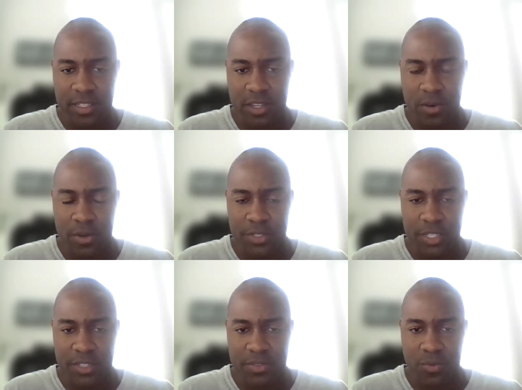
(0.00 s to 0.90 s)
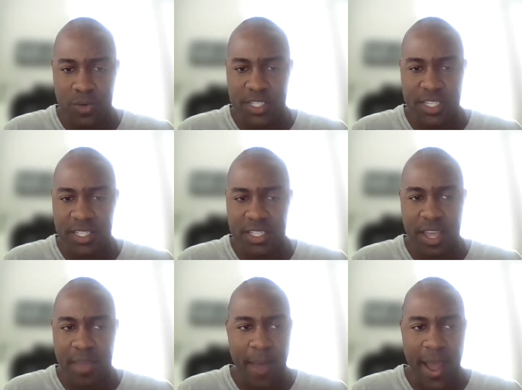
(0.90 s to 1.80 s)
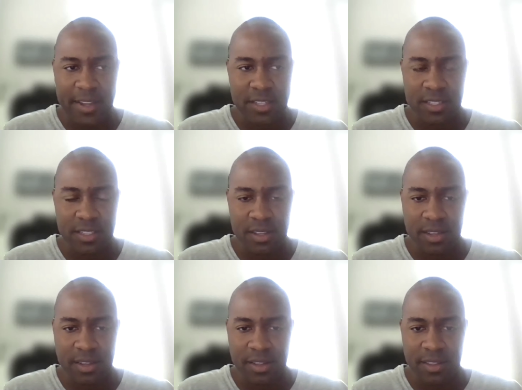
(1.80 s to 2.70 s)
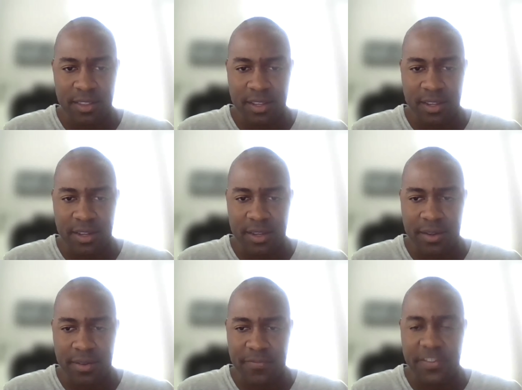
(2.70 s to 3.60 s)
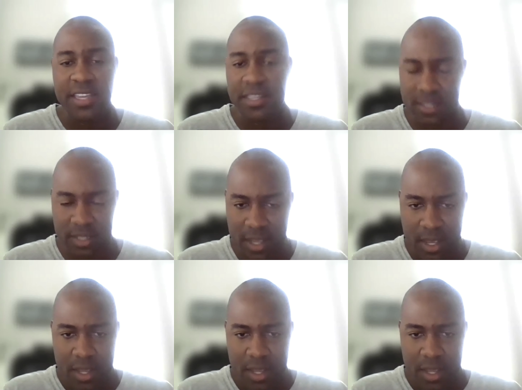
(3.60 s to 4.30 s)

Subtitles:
so it was just 168 minus the fees,